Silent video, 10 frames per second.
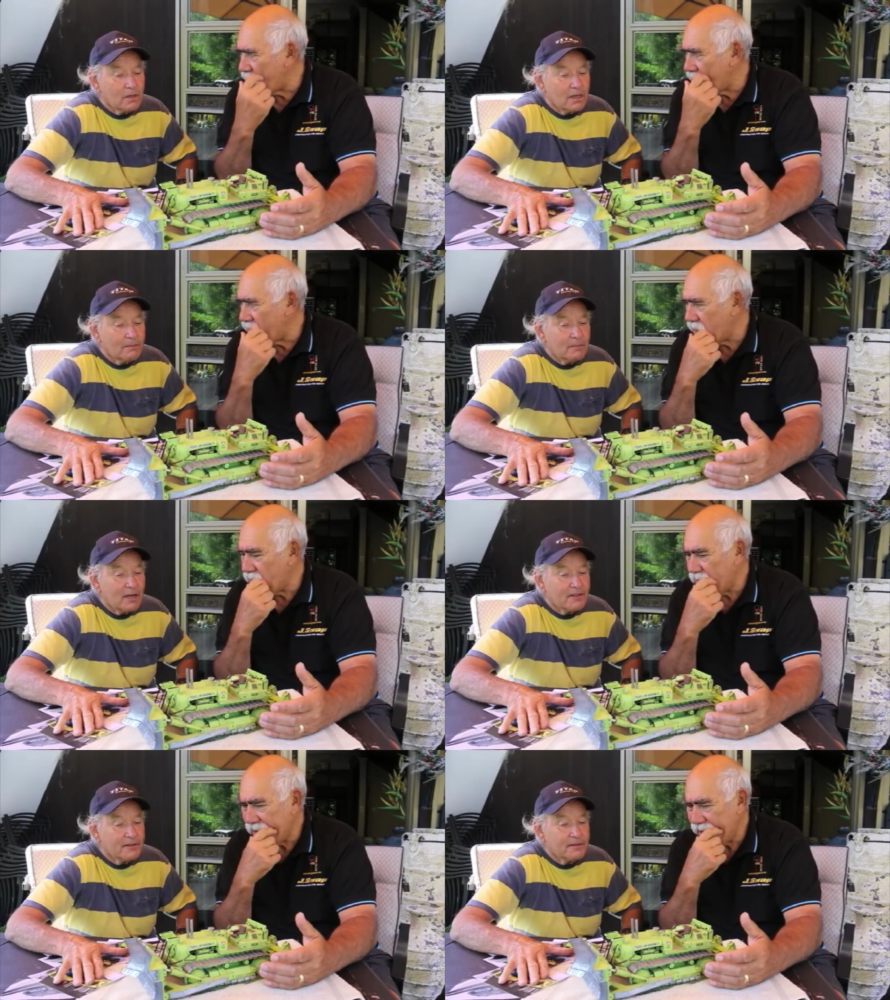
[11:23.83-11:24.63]
Speaker 1: Um,
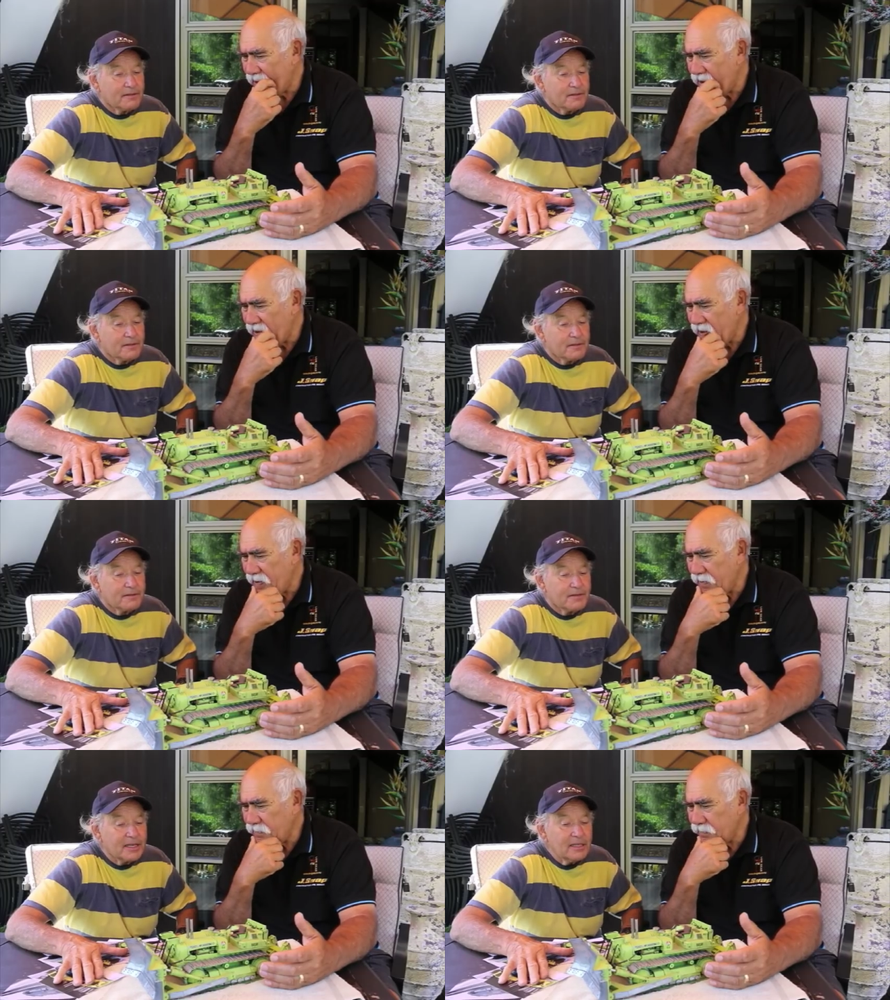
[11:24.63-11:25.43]
I th
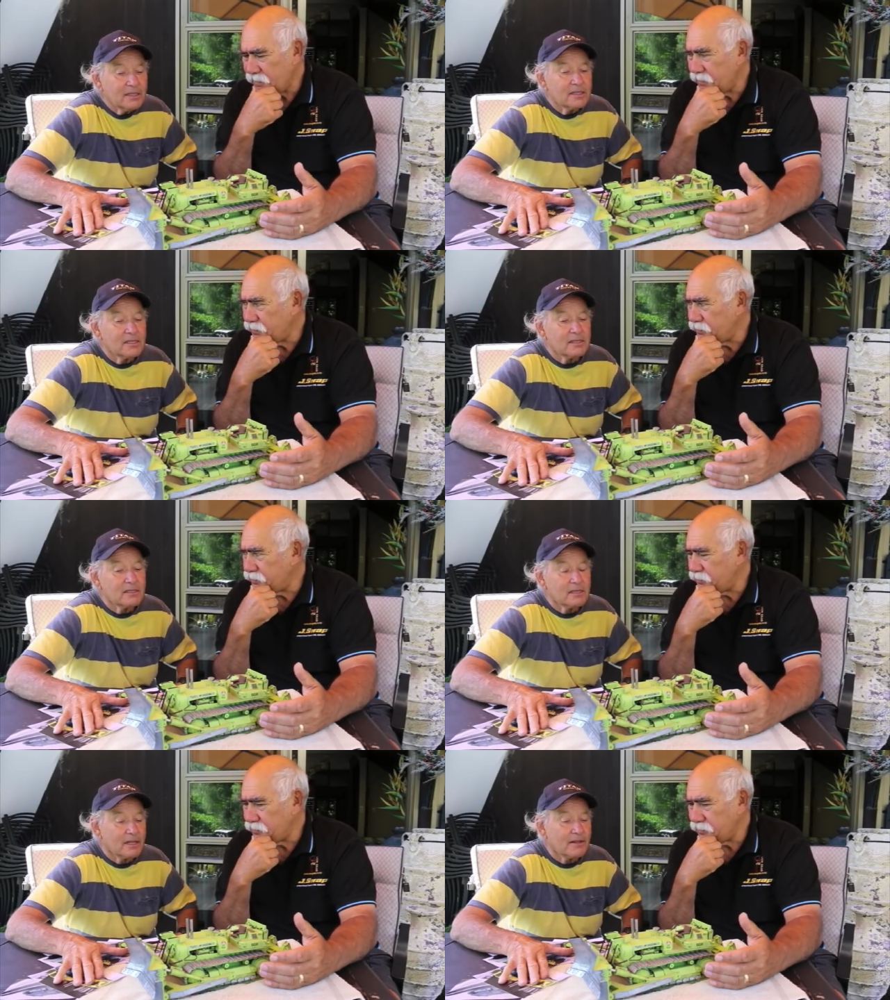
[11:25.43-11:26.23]
think
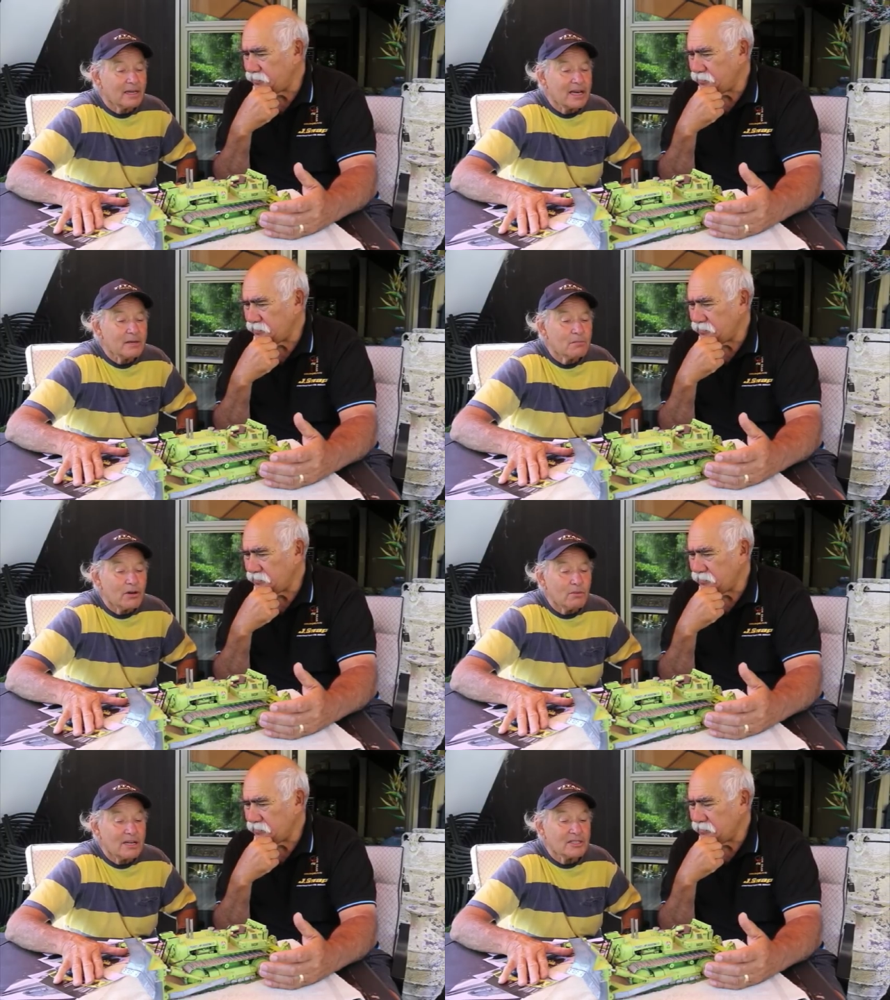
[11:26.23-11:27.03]
in, in the later
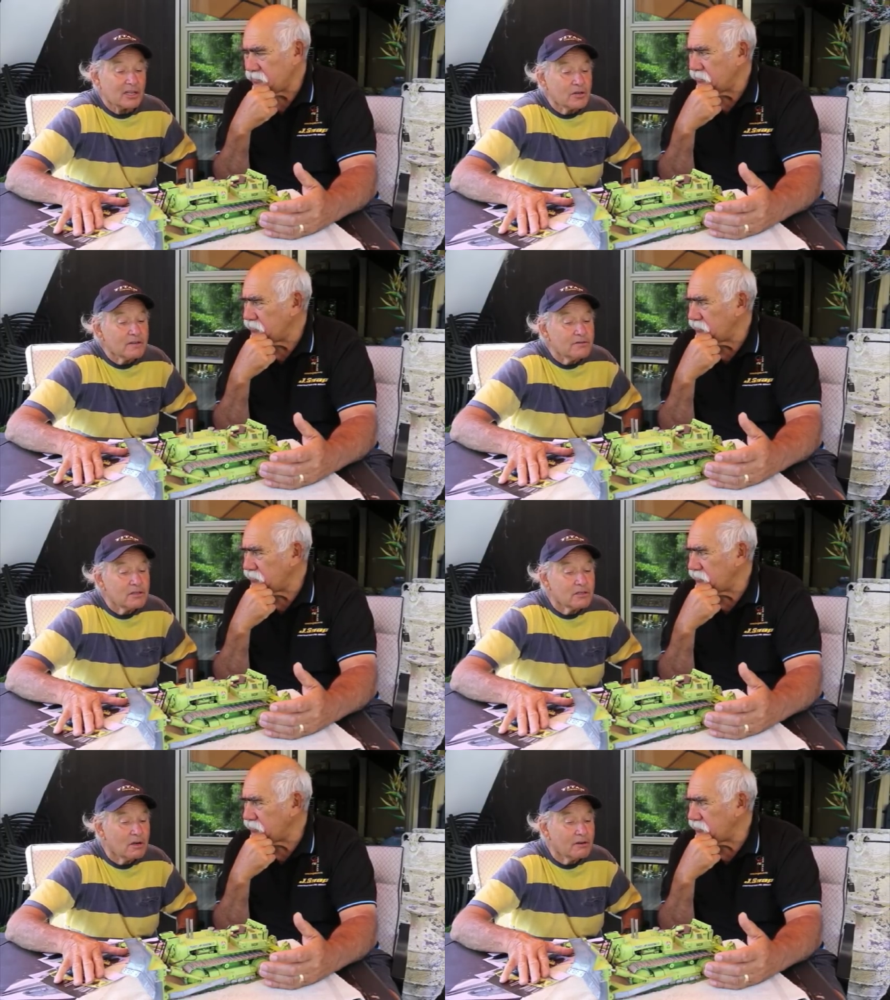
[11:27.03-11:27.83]
model ones they could have
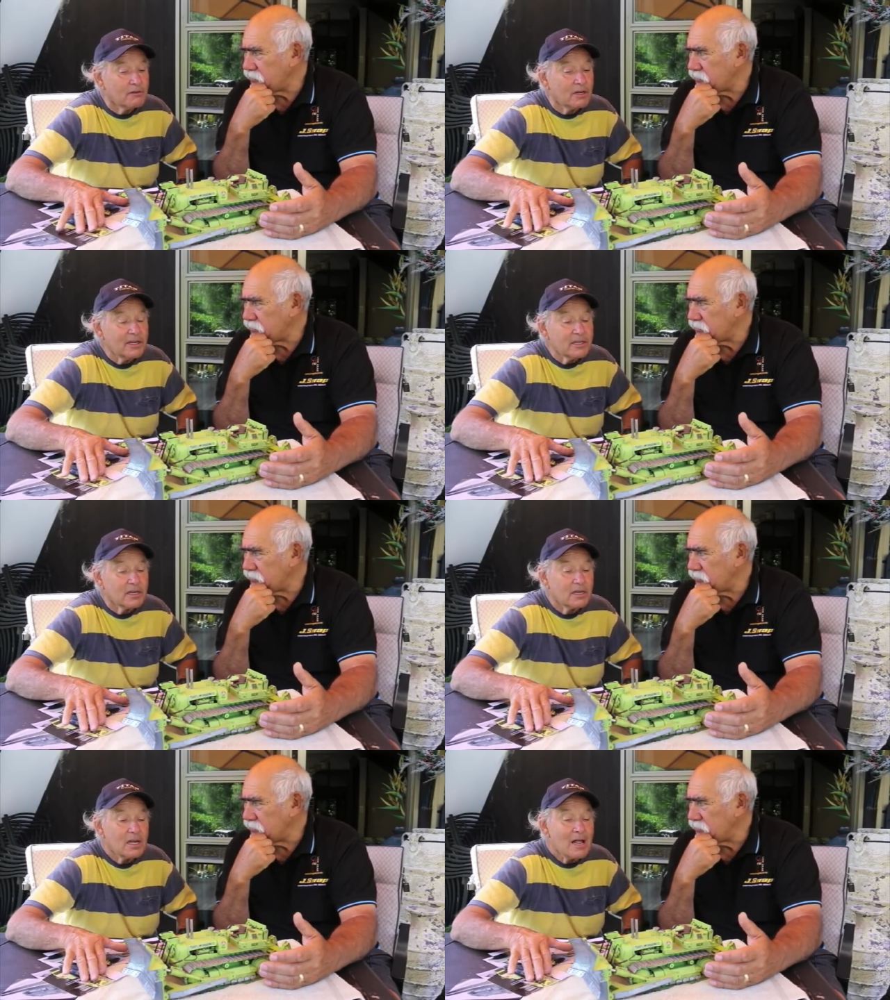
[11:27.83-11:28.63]
used hydraulics,